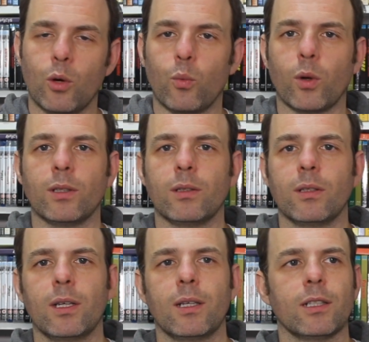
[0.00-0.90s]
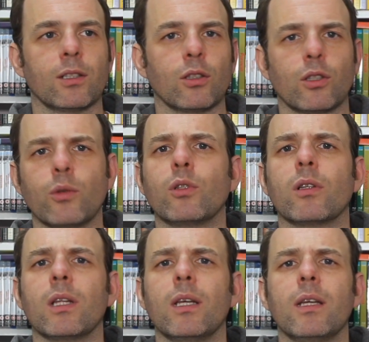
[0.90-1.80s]
One is
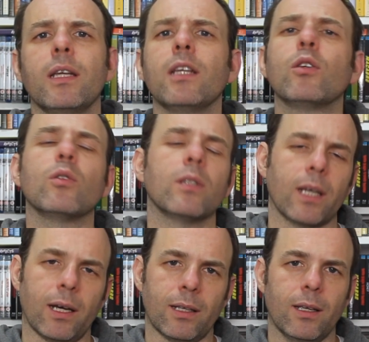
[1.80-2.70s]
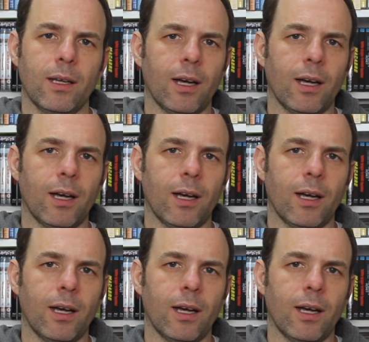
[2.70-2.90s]
undoubtedly a good guy,